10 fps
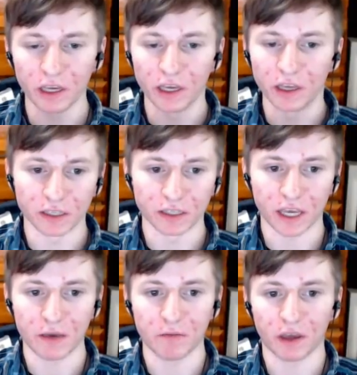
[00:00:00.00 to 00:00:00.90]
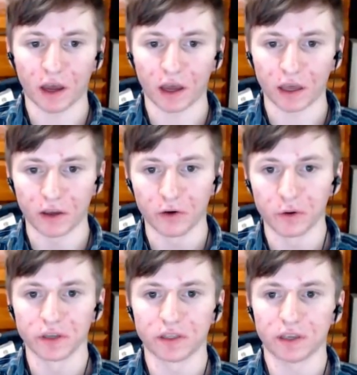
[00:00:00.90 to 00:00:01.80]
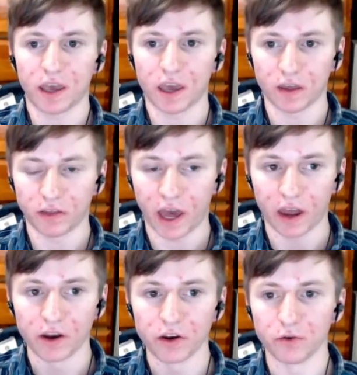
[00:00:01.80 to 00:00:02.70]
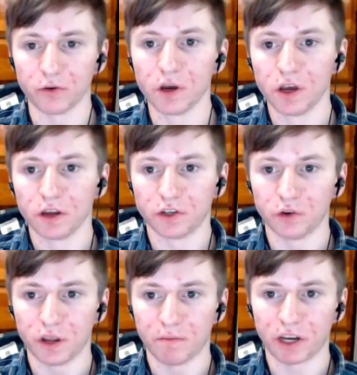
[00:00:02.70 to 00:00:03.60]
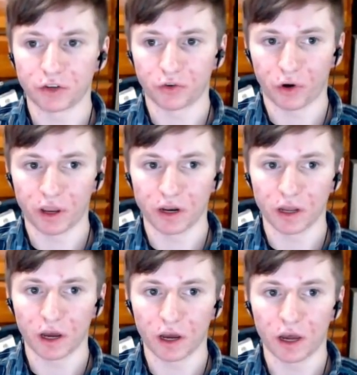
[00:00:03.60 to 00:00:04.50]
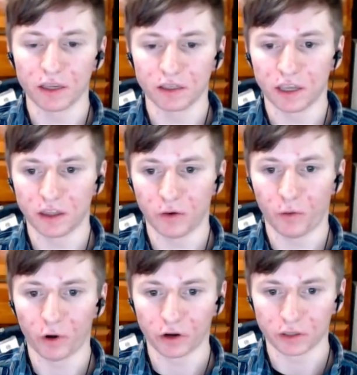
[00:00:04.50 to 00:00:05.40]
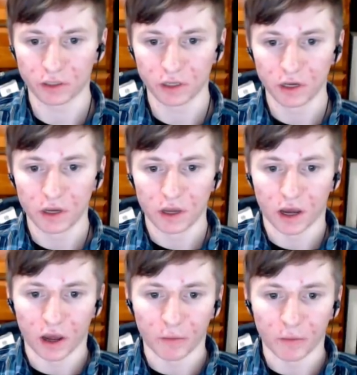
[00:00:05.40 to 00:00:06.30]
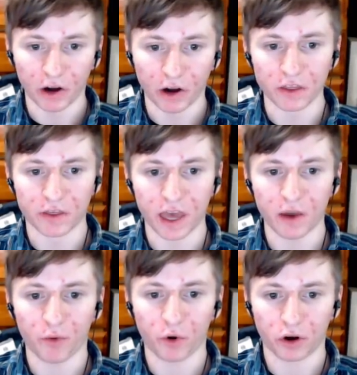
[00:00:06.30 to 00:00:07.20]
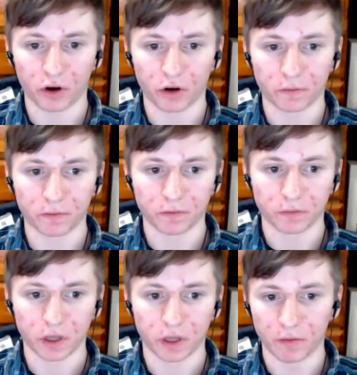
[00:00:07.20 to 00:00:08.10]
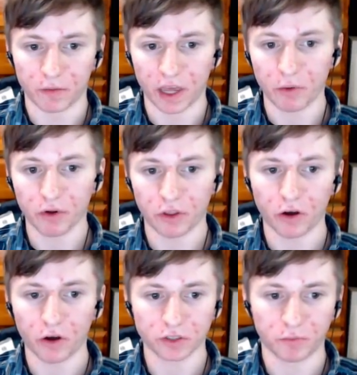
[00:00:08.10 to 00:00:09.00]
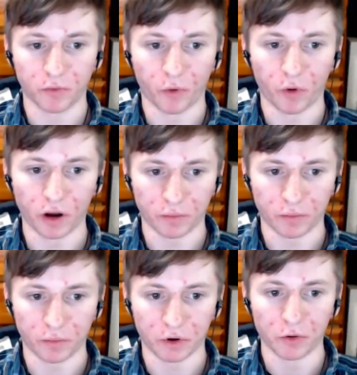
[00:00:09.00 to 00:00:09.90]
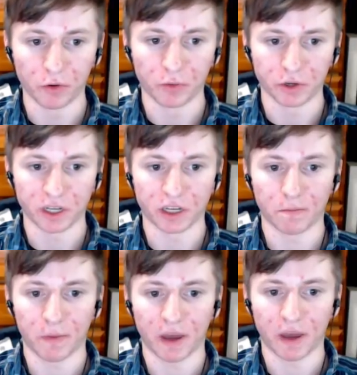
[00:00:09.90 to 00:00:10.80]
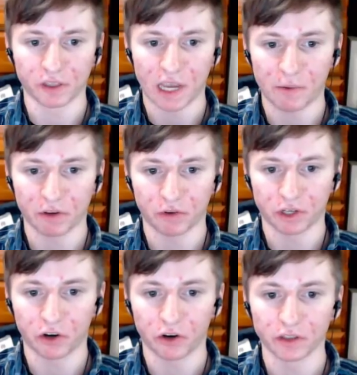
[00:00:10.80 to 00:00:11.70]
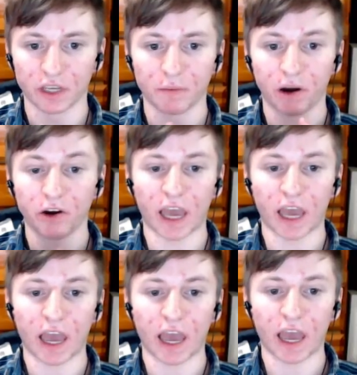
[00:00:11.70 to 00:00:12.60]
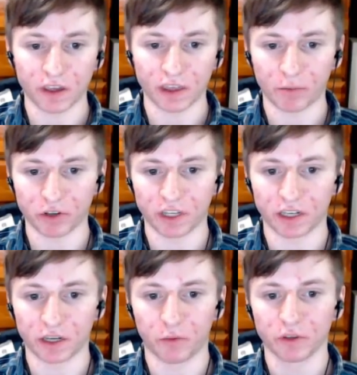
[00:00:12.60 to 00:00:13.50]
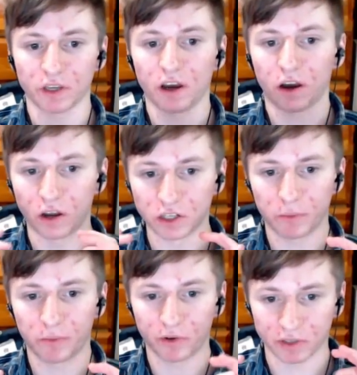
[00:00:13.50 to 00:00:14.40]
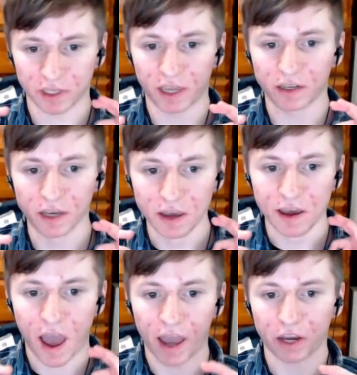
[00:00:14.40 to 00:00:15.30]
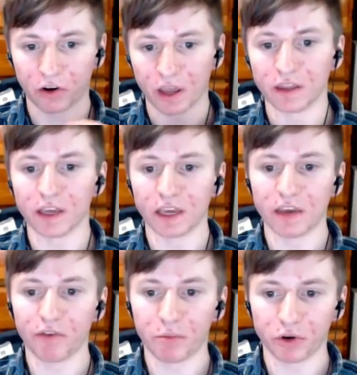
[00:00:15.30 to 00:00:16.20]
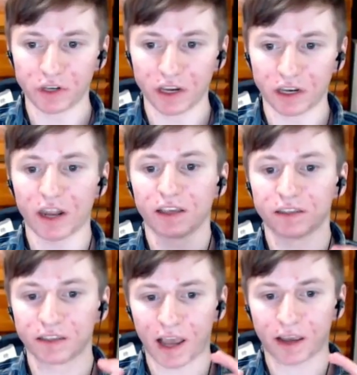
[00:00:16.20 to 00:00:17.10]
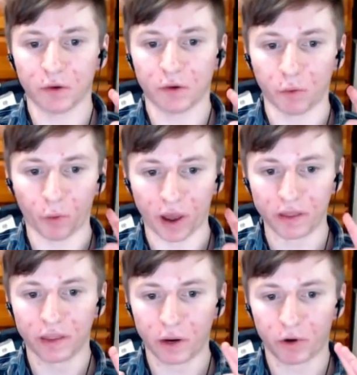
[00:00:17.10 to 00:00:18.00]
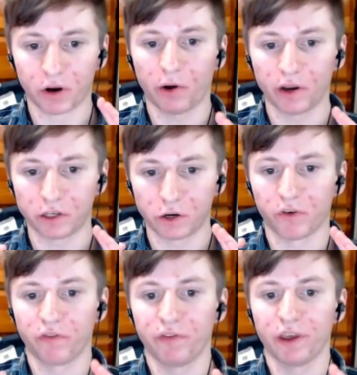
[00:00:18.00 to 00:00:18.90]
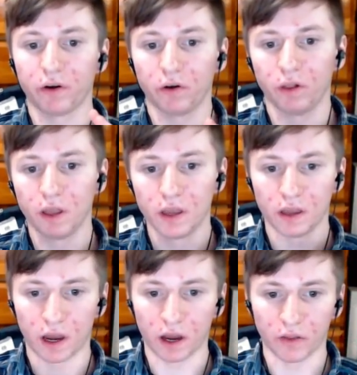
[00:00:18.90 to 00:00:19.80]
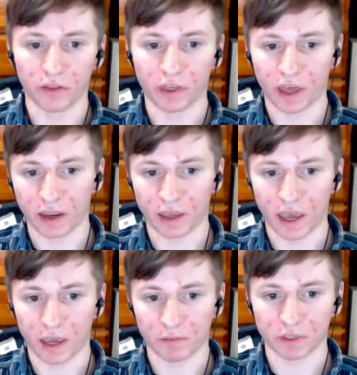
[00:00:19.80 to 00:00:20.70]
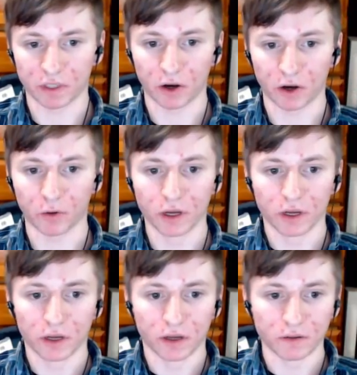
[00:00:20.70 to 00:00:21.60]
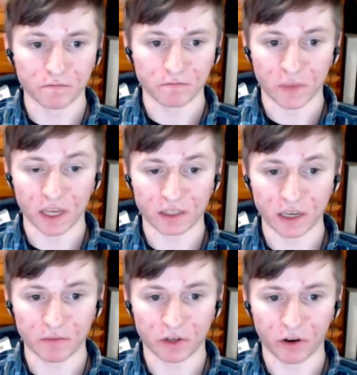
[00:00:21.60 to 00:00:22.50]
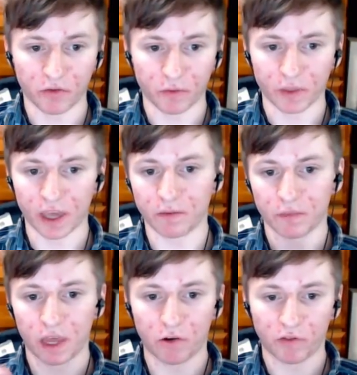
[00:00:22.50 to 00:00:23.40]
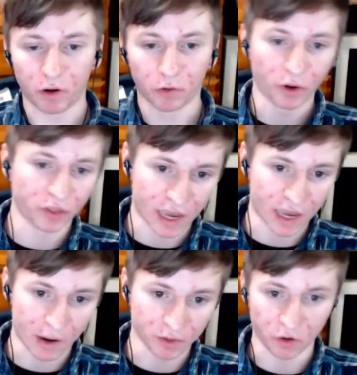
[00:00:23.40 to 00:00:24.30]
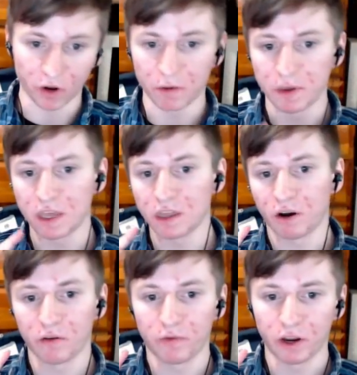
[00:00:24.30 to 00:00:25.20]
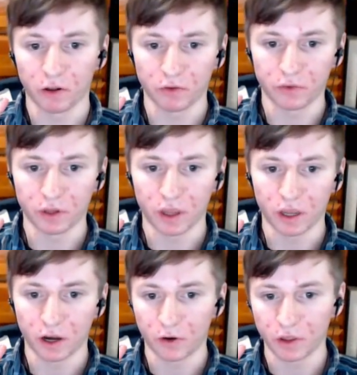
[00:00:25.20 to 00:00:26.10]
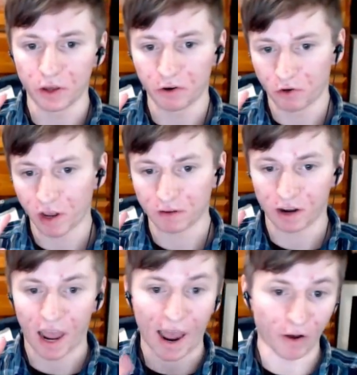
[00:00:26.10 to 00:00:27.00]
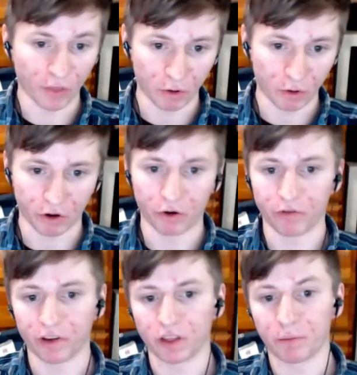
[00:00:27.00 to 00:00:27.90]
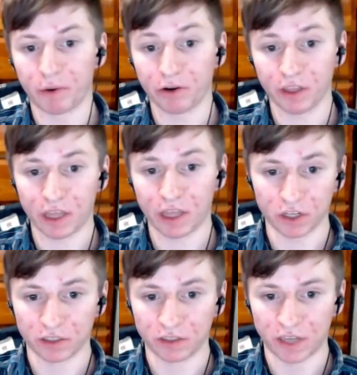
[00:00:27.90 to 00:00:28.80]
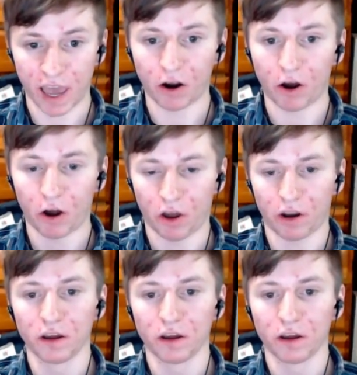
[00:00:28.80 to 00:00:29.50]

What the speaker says: the same guy who is saying that a new 2D Metroid is in the works, apparently they were they were also one of the people who predicted Metroid Samus Returns, and apparently everything they predicted was 100% accurate, and they even predicted exactly when they were going to reveal that game. So they seem to have they revealed what the game was going to be. They revealed, they were correct about how they were going to reveal it. Apparently they were just dead on